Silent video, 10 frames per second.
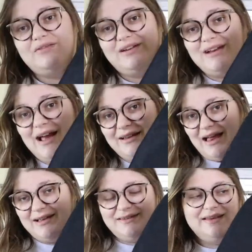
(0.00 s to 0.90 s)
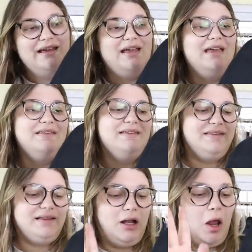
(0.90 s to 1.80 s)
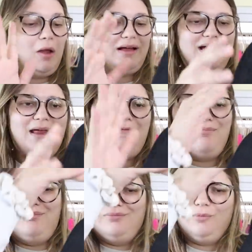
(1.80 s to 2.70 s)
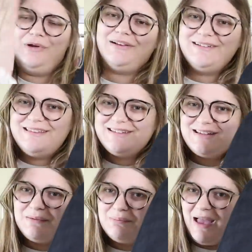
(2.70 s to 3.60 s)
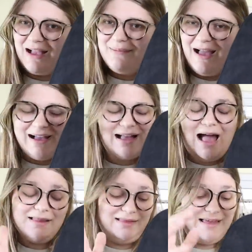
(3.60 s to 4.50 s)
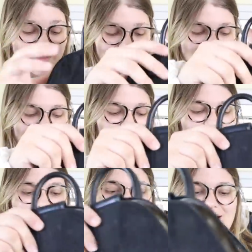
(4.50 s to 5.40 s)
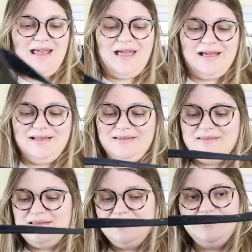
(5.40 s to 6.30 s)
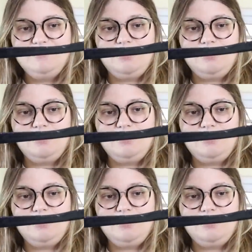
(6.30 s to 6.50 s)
the very last thing is this little kind of weirdly shaped backpack. I like it and it has these